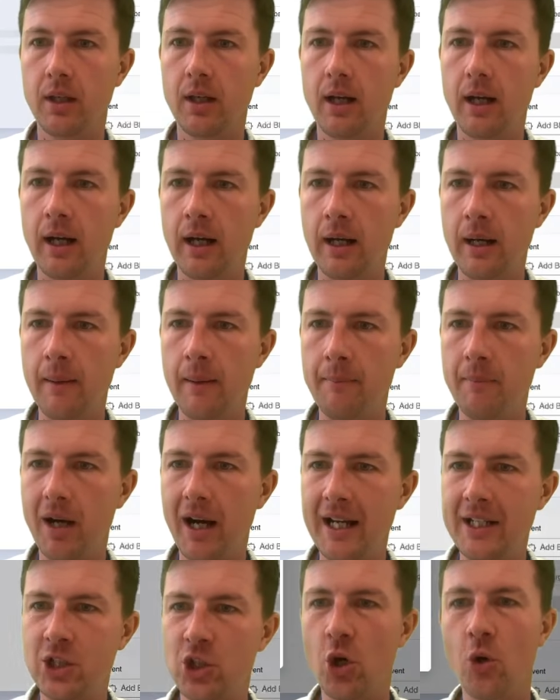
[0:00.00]

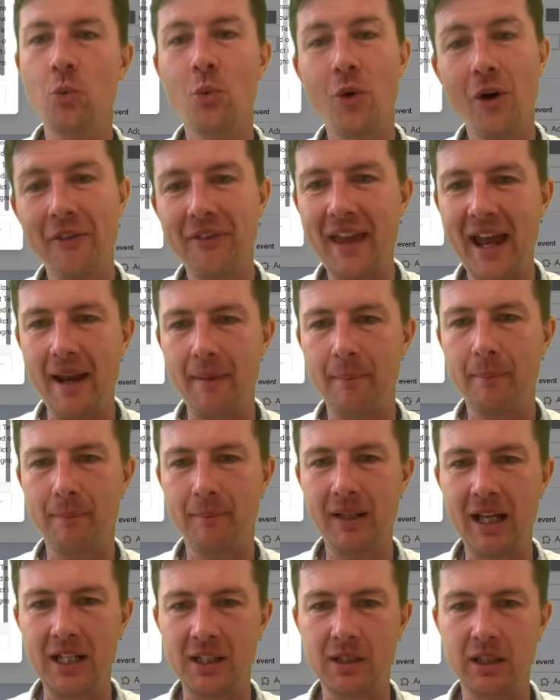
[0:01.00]
I don't want that
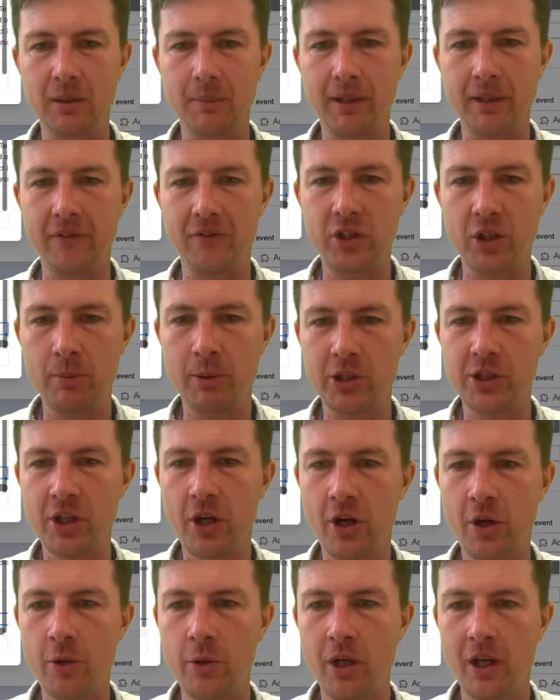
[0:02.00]
last little bit of gibberish
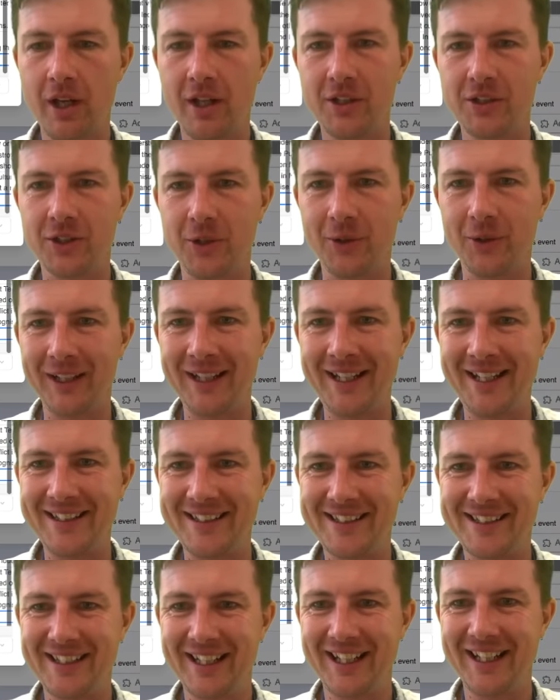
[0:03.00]
though, so
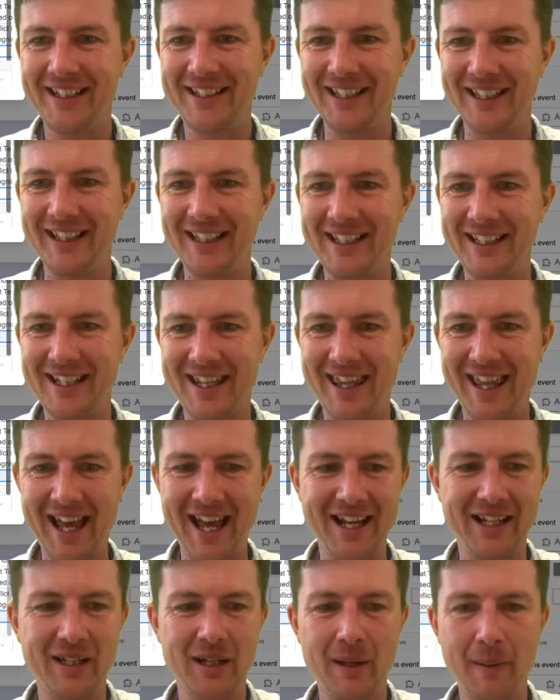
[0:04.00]
let's delete
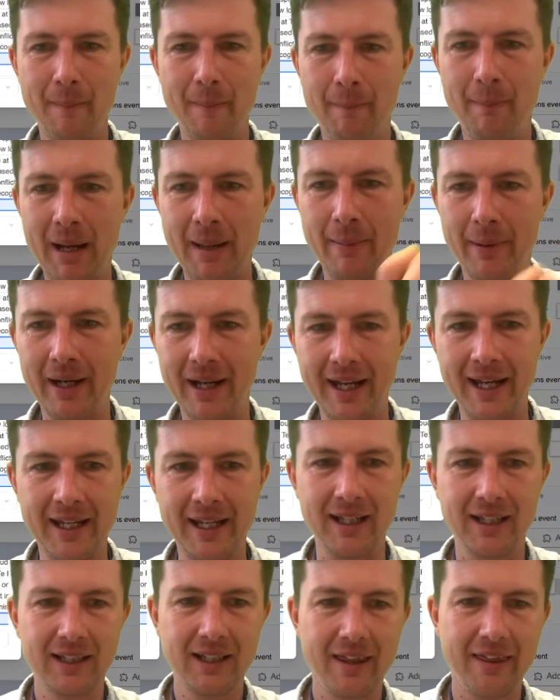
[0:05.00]
that.
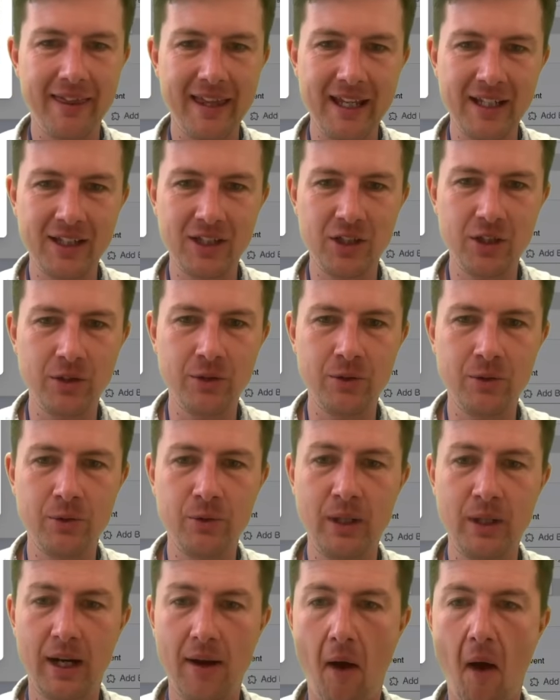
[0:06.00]
Bye-bye. Thank
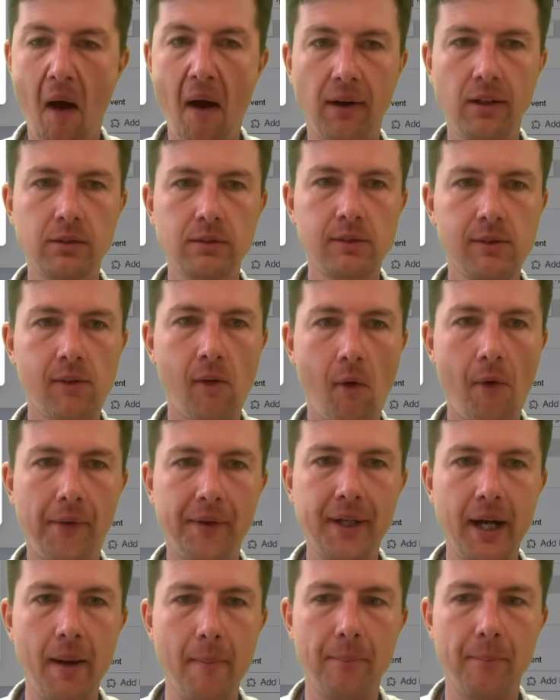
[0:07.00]
you.
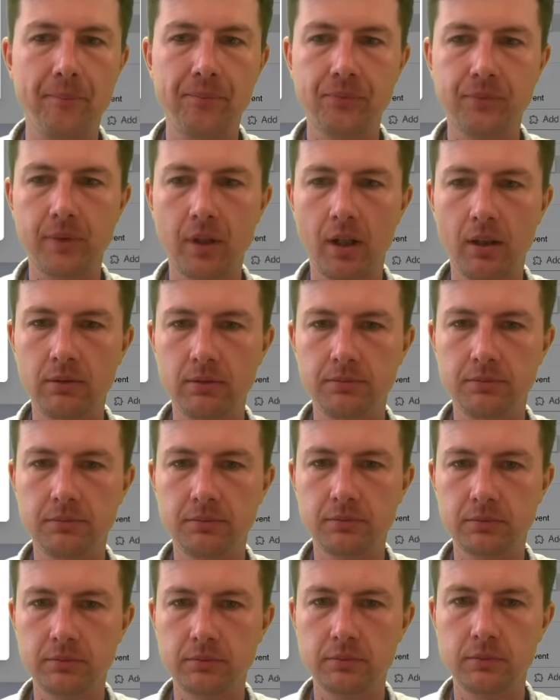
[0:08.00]
Okay.
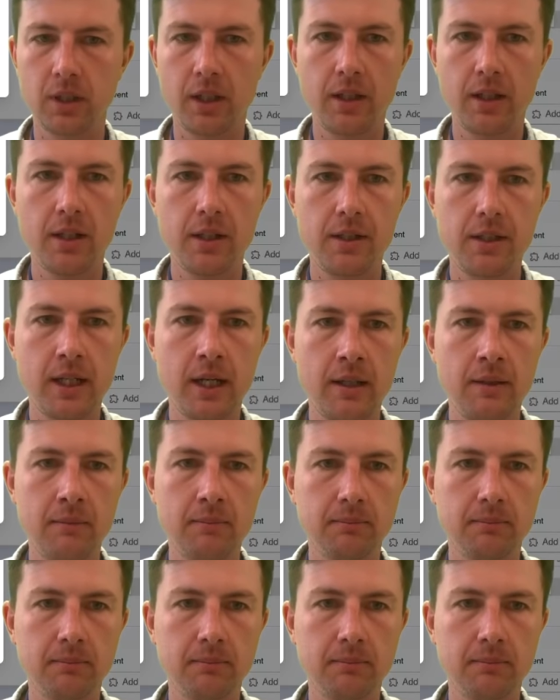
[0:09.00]
Done.